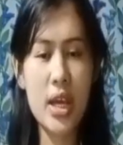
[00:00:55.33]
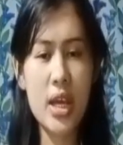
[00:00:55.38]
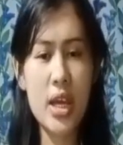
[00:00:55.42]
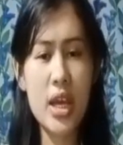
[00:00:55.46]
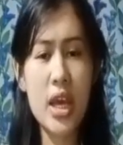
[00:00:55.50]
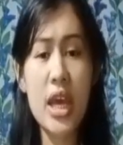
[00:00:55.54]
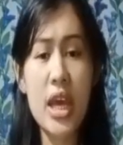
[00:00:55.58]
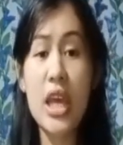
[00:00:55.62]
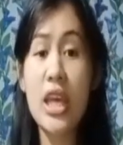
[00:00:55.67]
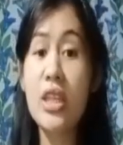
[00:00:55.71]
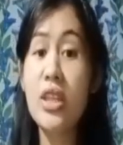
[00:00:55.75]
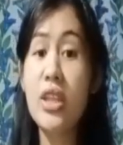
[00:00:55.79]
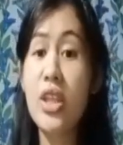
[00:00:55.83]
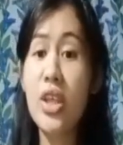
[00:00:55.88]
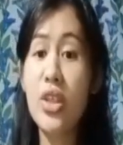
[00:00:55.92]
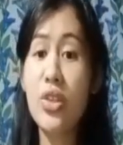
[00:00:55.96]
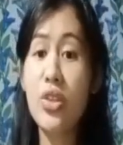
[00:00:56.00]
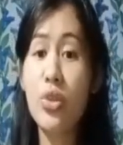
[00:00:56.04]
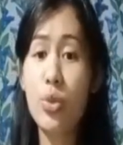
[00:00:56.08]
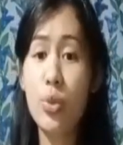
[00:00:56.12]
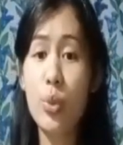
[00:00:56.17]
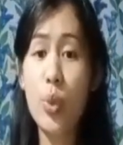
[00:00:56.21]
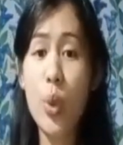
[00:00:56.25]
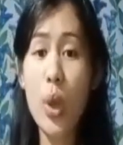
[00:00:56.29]
In the
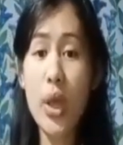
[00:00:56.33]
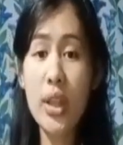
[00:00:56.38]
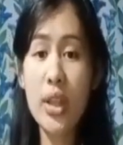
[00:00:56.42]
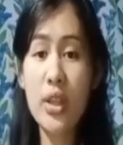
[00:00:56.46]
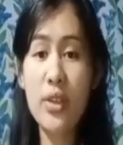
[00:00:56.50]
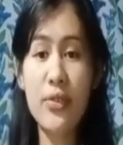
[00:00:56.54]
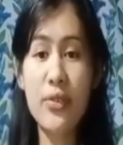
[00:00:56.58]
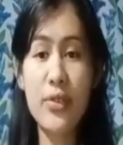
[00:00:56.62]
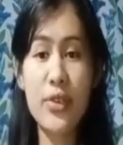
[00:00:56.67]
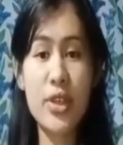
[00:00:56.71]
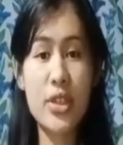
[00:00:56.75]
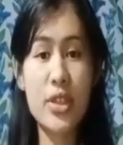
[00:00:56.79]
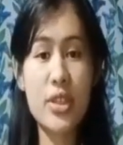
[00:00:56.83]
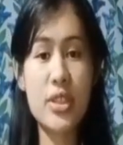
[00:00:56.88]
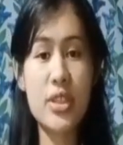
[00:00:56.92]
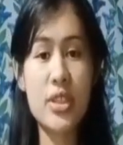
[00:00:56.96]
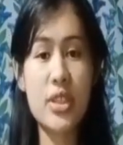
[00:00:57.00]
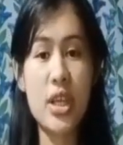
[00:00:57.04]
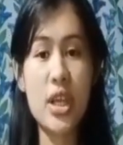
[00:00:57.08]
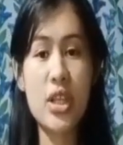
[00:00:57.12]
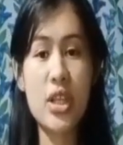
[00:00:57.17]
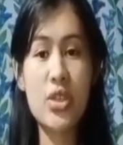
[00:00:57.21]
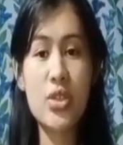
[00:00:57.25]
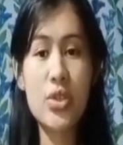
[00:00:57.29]
21st
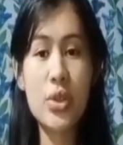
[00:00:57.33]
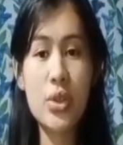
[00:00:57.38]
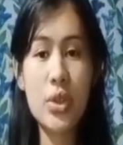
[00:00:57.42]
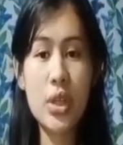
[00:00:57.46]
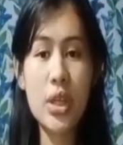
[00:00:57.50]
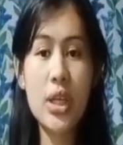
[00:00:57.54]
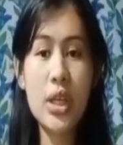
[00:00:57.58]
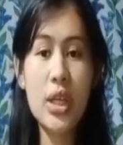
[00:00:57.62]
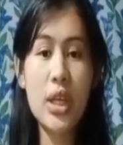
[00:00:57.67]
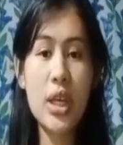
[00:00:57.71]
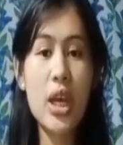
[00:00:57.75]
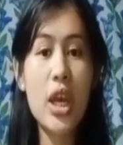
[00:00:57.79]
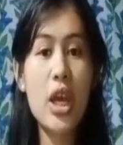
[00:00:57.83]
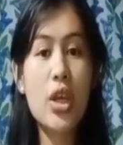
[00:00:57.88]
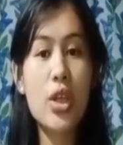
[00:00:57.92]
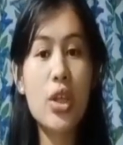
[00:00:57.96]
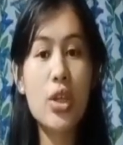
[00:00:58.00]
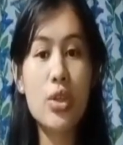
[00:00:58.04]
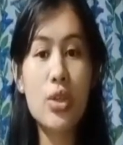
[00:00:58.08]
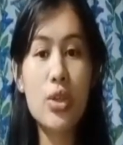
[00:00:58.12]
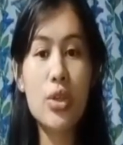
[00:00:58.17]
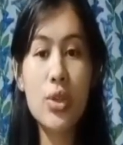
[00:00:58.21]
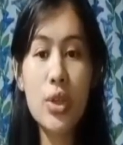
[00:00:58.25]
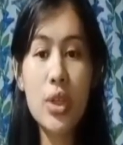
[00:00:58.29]
century,
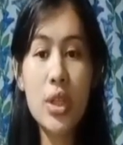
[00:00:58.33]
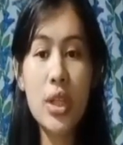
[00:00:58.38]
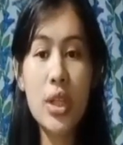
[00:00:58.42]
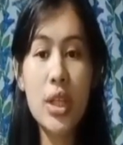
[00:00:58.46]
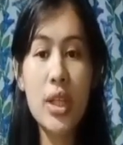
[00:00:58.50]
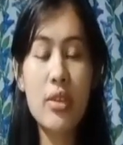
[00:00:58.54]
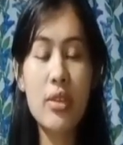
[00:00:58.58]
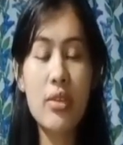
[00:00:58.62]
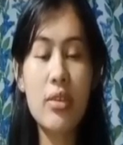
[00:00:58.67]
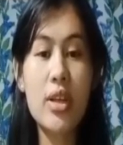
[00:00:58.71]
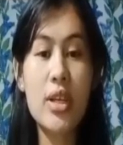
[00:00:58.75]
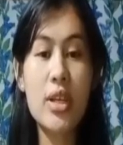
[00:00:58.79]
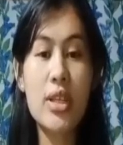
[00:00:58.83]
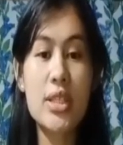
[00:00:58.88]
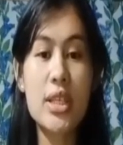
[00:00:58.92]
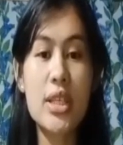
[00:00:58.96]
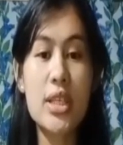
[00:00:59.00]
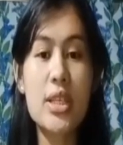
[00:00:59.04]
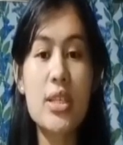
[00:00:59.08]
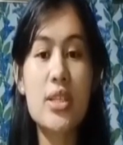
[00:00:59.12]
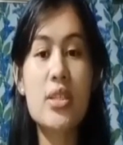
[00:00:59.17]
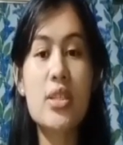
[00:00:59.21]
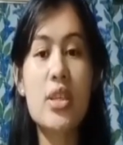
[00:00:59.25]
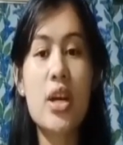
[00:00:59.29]
new
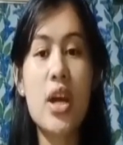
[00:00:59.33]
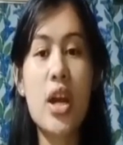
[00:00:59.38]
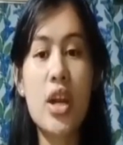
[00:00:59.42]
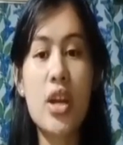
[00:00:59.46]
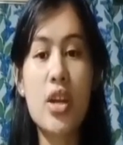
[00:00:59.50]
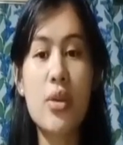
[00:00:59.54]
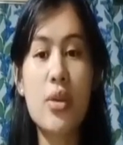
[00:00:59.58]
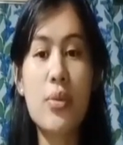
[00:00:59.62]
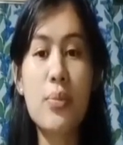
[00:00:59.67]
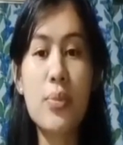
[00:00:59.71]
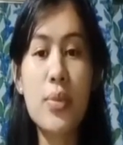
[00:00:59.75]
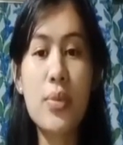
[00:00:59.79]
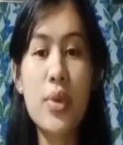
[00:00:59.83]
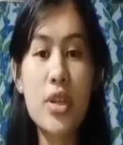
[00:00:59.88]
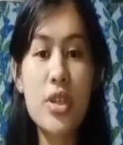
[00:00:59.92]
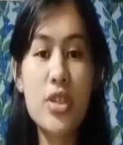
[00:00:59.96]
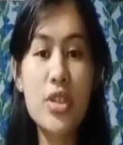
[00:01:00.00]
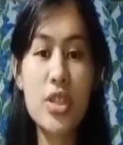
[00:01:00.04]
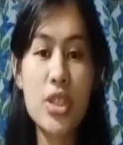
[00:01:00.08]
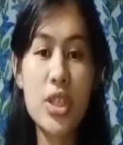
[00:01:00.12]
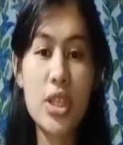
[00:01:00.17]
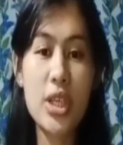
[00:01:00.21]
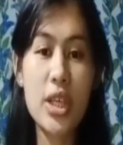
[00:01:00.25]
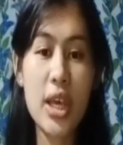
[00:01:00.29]
literacies are
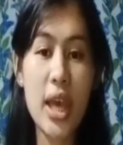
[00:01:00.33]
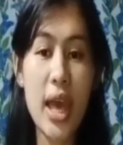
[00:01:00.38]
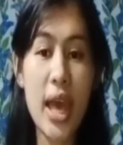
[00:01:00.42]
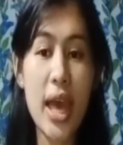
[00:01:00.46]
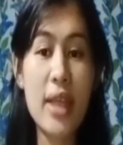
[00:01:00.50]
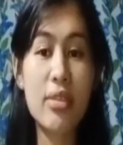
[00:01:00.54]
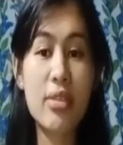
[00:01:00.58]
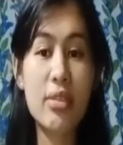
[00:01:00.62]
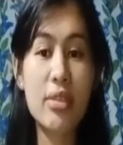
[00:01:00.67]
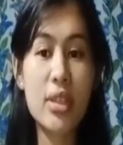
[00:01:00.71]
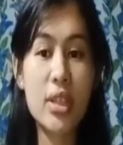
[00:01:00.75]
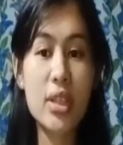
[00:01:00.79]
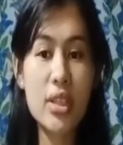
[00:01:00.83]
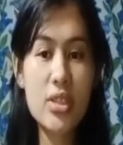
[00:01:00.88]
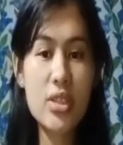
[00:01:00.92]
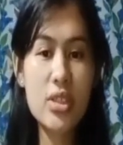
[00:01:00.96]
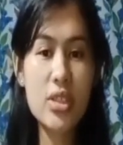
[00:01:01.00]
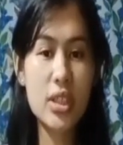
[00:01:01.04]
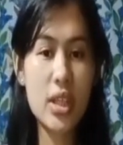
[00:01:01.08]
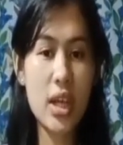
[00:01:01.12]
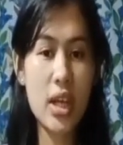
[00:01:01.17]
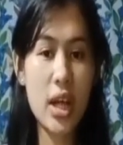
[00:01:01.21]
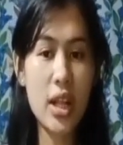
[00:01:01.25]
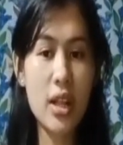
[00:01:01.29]
emerging and
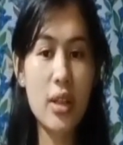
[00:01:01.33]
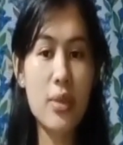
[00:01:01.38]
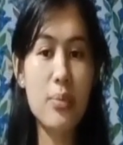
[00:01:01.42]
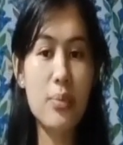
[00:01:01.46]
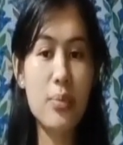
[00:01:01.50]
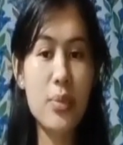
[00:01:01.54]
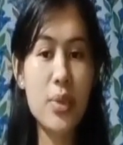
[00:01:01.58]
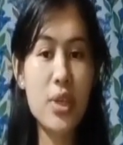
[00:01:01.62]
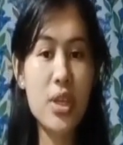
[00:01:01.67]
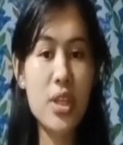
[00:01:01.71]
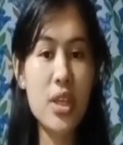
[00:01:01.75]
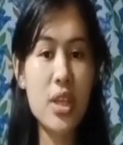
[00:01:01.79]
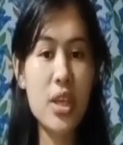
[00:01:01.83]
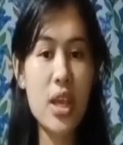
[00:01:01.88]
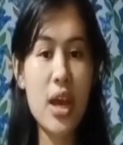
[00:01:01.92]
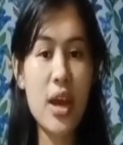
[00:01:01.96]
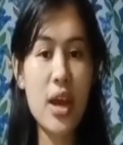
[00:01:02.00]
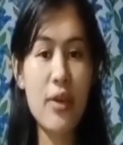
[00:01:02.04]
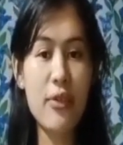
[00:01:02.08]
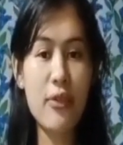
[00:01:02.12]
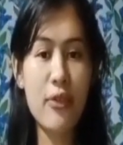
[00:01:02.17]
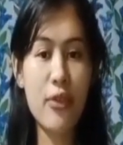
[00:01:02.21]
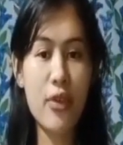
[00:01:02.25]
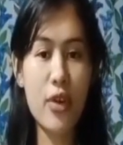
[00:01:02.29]
digital
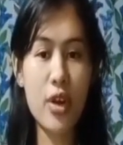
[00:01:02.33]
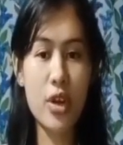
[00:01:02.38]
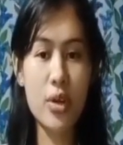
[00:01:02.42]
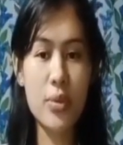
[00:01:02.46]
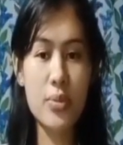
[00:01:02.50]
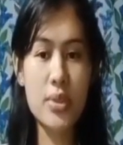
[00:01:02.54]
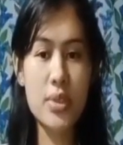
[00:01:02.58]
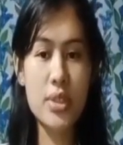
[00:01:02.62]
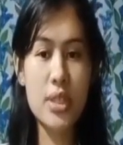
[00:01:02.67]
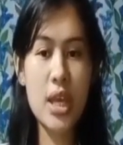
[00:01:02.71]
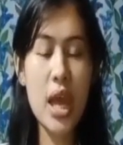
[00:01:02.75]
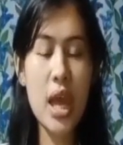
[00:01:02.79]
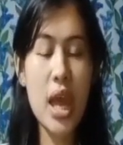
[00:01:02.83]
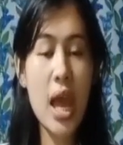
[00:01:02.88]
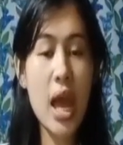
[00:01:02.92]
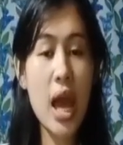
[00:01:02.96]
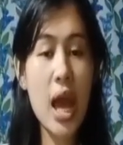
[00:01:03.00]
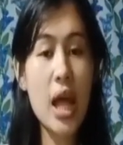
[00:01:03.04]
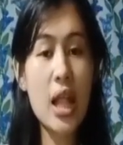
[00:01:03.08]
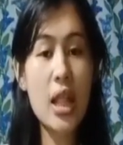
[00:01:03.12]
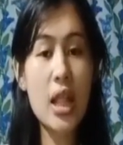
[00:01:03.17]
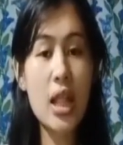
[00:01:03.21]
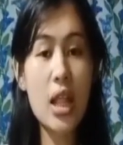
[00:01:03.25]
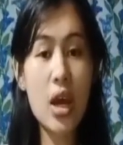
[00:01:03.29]
media forms
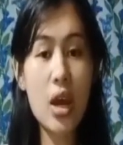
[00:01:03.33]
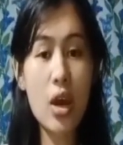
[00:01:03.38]
allow